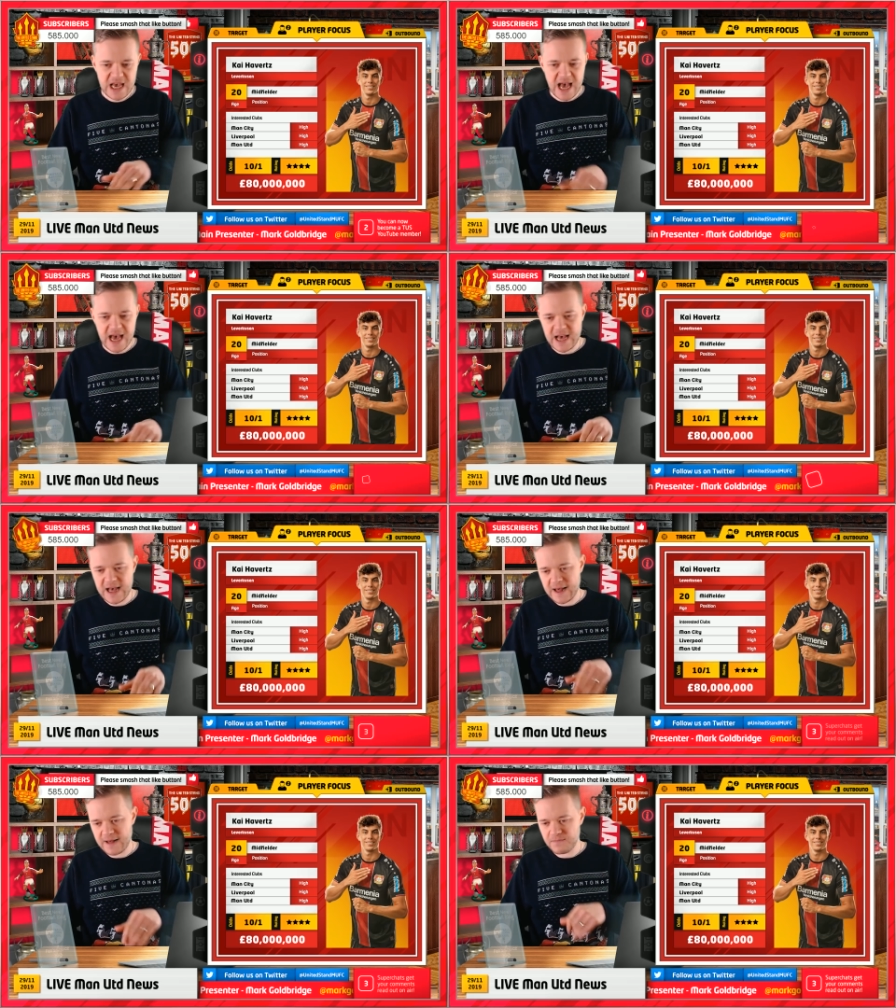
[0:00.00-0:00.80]

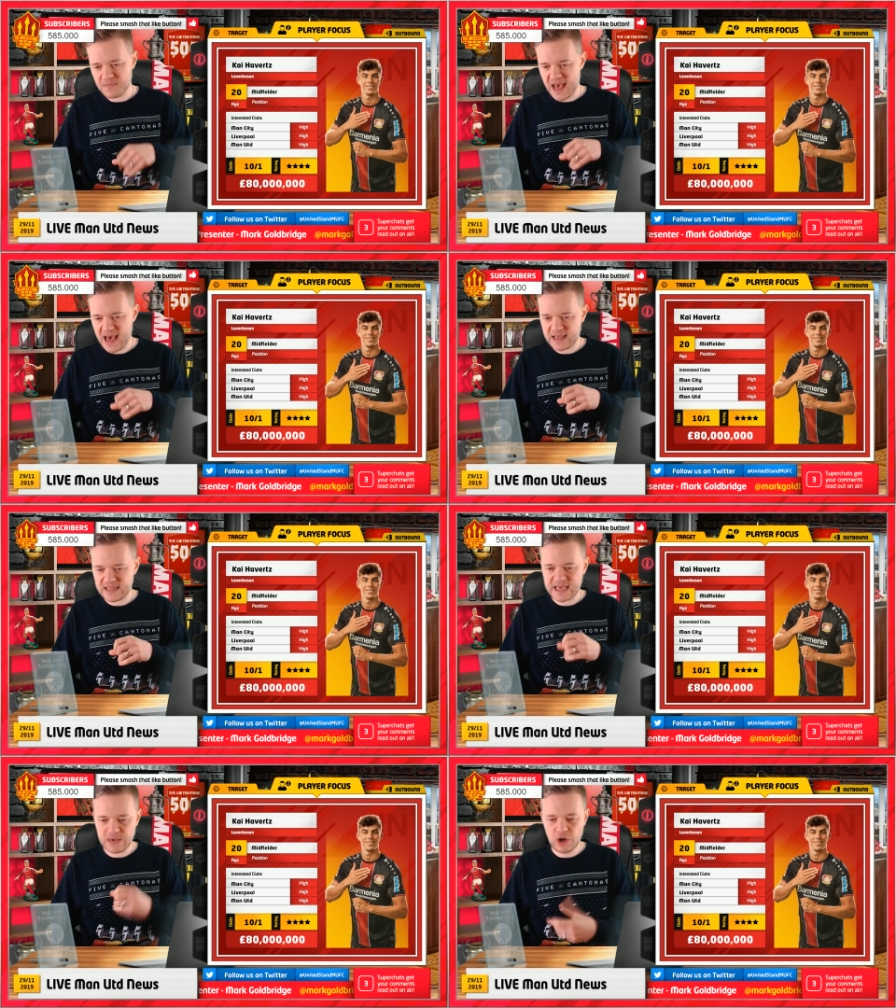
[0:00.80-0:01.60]
Um, and
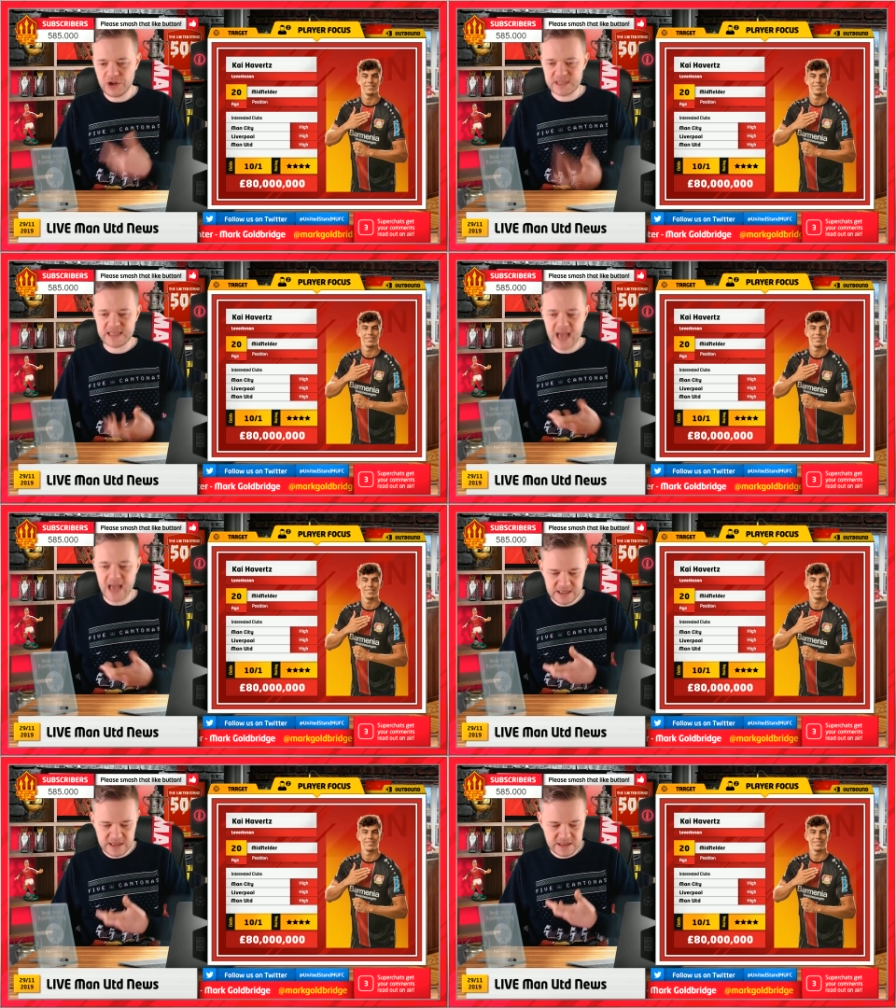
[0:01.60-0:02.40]
he will
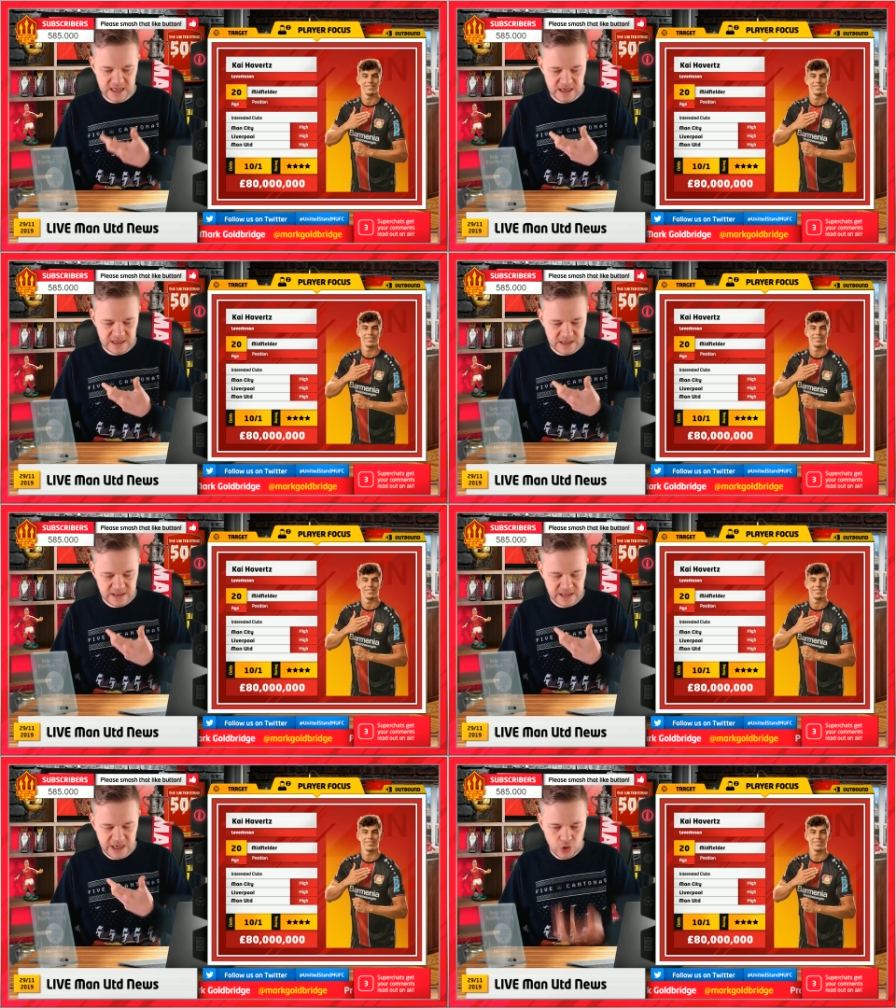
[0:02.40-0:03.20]
understand the, the
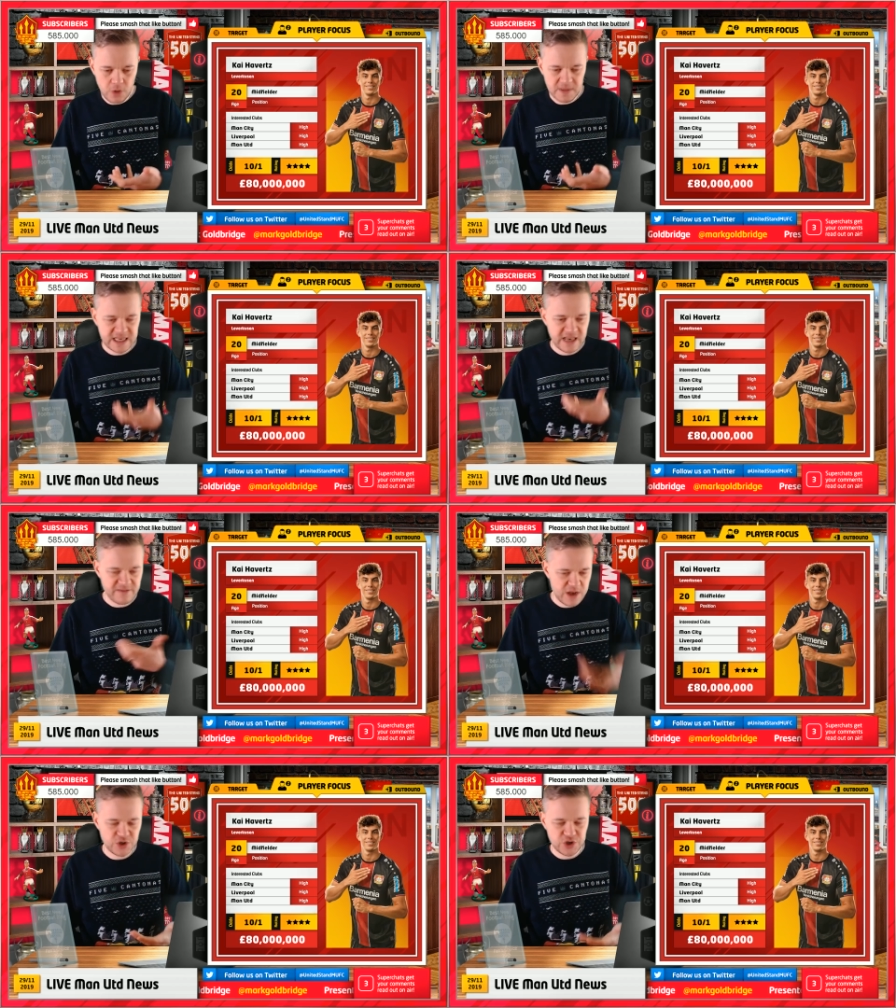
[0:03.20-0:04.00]
the enormity of
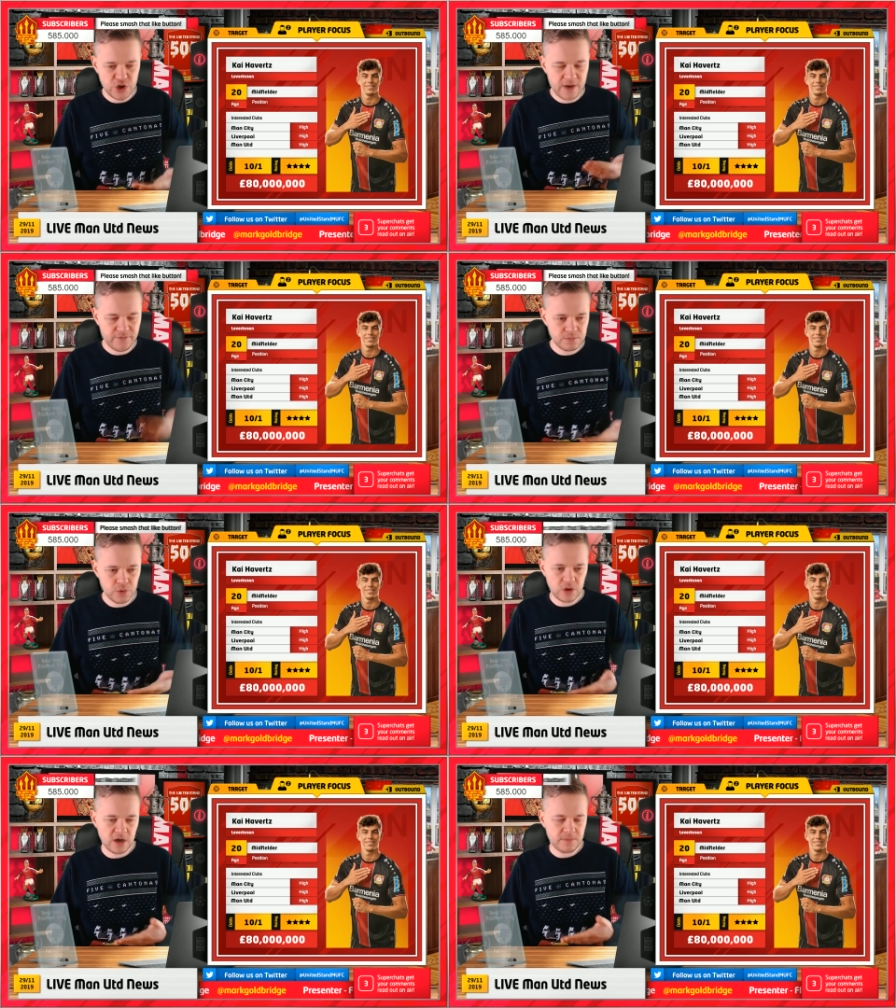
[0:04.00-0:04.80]
Manchester United
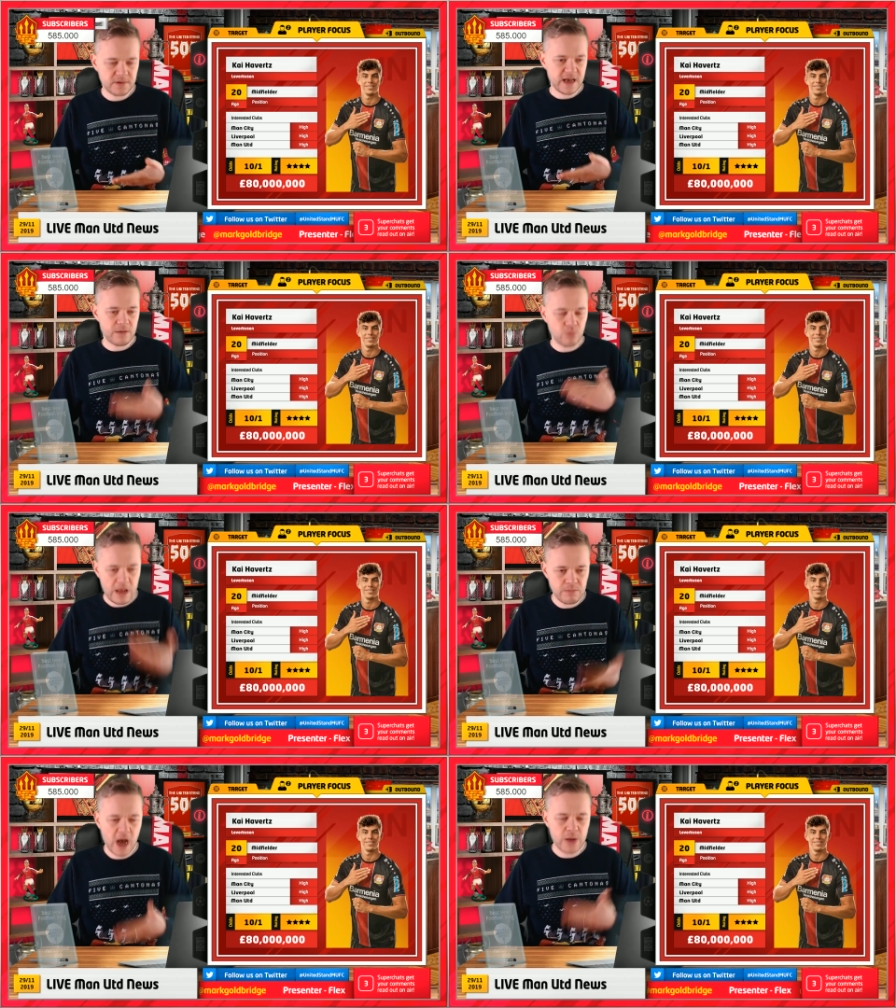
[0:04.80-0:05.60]
Football Club and,
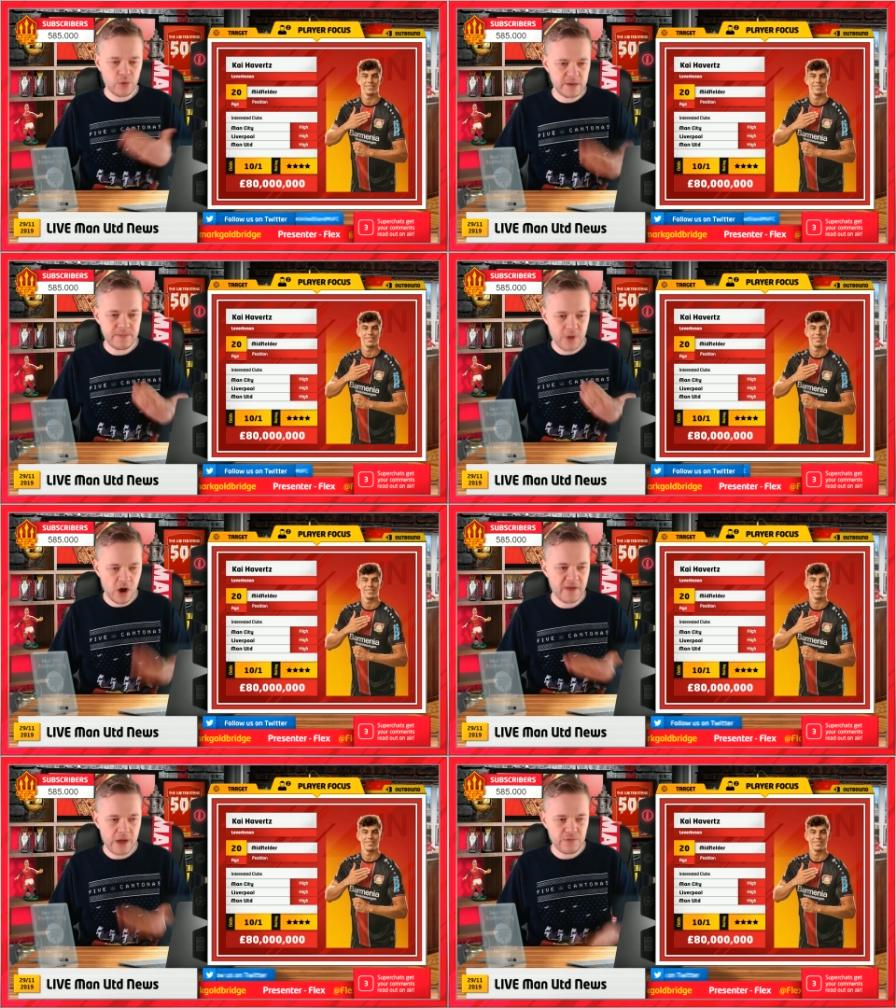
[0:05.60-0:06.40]
and might want to be part
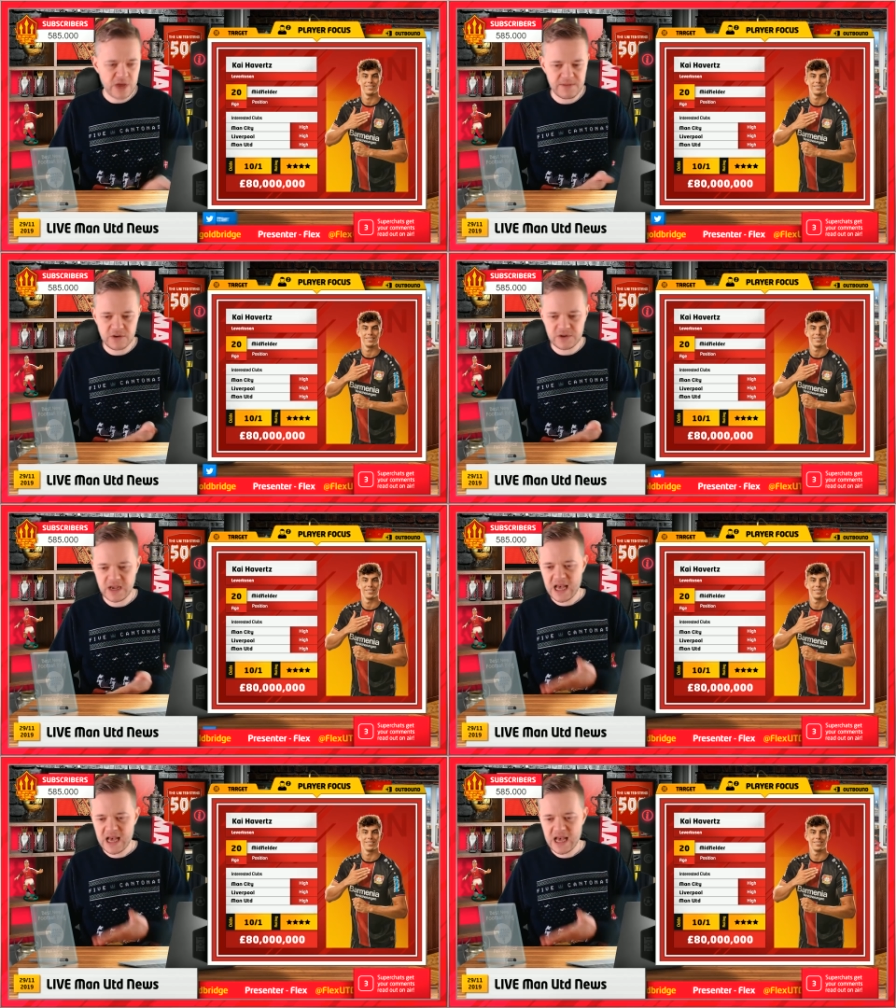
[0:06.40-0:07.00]
of that rebuild.